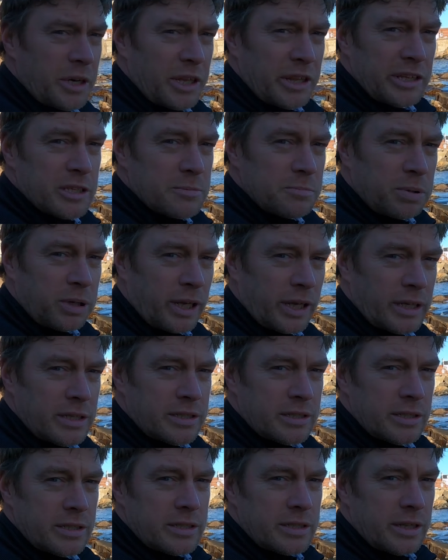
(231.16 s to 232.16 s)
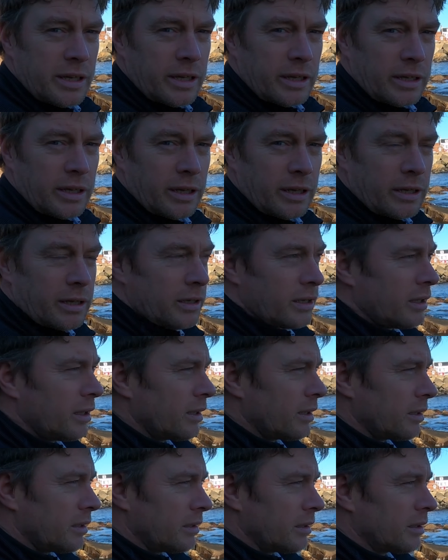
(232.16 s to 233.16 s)
one of these places that
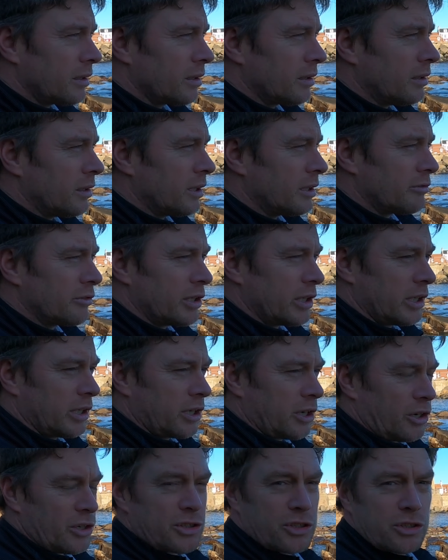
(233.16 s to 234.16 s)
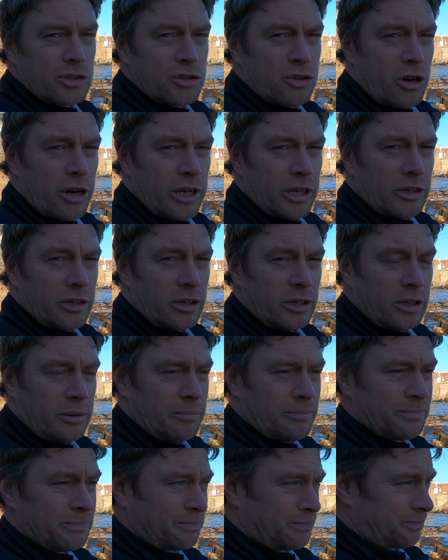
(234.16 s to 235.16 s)
you've got to really concentrate
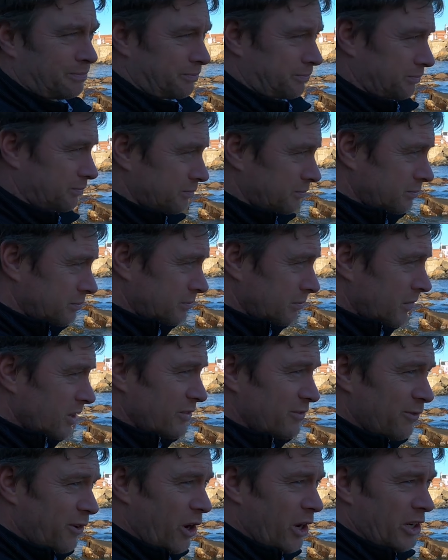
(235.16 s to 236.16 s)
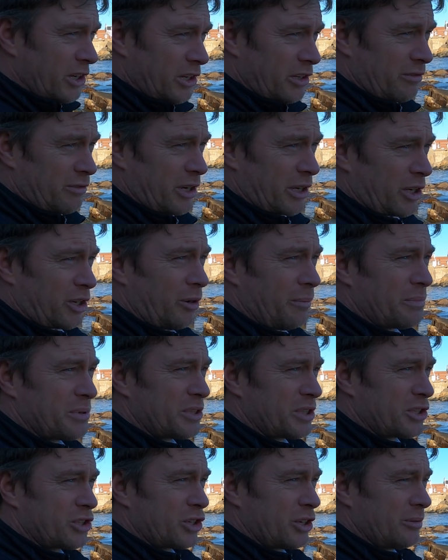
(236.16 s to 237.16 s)
on finding the right
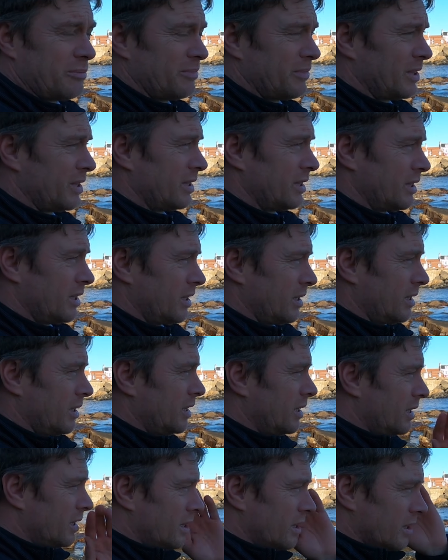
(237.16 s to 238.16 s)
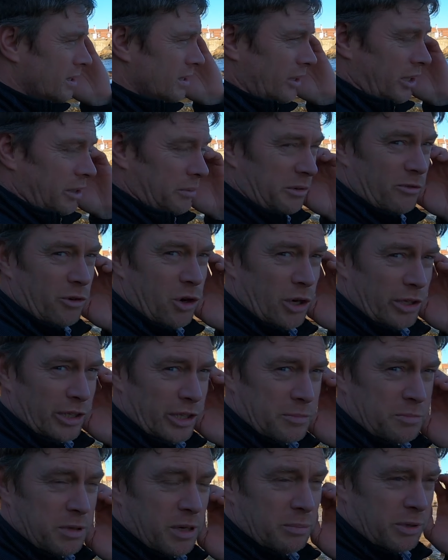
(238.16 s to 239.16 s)
composition. Don't get me wrong,
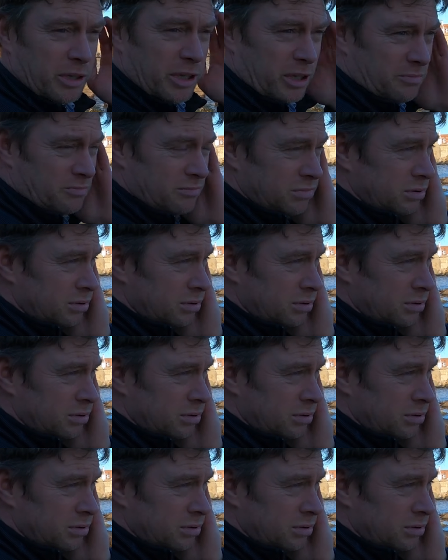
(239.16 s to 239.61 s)
there's probably